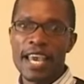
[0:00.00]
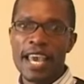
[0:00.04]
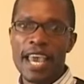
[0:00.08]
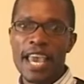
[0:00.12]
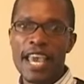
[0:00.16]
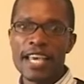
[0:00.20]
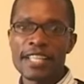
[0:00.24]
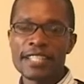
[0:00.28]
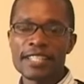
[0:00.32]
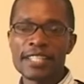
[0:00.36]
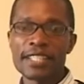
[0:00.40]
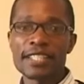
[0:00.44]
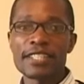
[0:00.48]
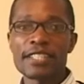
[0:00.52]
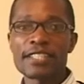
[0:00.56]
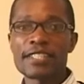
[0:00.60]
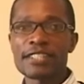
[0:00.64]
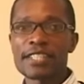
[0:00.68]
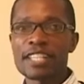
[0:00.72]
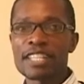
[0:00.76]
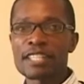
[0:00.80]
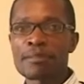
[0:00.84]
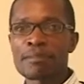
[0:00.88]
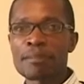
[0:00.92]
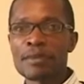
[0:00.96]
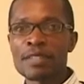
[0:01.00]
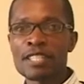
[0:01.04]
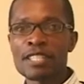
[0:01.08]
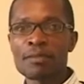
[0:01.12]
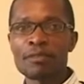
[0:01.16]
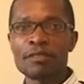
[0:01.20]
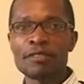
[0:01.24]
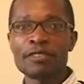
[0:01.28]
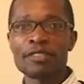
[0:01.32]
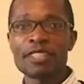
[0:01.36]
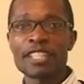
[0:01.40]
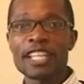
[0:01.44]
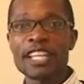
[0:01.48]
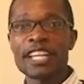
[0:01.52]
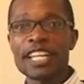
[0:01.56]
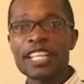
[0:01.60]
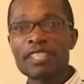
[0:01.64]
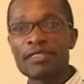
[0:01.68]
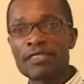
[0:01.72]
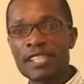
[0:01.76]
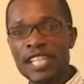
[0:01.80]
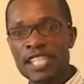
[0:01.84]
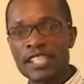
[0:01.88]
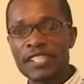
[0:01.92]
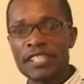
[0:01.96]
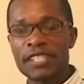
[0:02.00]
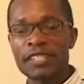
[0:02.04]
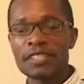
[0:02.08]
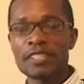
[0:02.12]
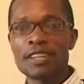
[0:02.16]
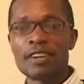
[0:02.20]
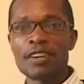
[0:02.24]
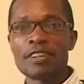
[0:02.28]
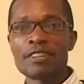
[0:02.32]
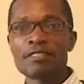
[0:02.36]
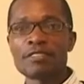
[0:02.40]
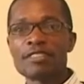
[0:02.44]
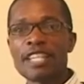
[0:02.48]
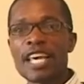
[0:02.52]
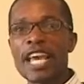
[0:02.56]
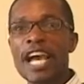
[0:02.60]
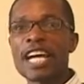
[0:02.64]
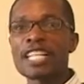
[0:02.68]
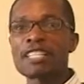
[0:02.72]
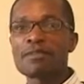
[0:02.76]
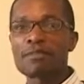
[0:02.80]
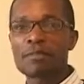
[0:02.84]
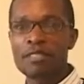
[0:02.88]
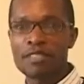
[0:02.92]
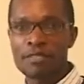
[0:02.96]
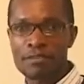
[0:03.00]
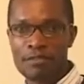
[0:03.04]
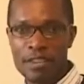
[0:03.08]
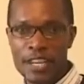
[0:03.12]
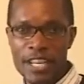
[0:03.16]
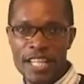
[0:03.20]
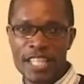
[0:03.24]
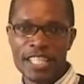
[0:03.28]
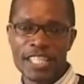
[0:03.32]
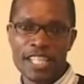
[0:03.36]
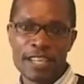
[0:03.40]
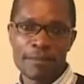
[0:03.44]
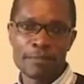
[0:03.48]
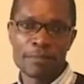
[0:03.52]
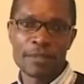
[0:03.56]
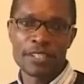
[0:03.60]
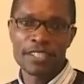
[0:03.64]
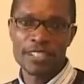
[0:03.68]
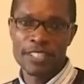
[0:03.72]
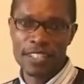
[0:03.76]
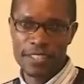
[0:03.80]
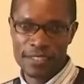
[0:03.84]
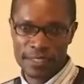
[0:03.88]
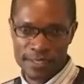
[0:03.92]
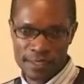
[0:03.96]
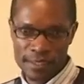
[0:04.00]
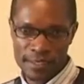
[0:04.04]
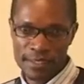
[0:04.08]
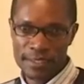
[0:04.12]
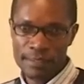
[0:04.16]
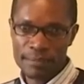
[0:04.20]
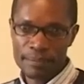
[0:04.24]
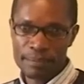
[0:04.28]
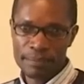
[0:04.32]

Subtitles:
Hence, it is responsible for the regulation of the atmospheric temperatures.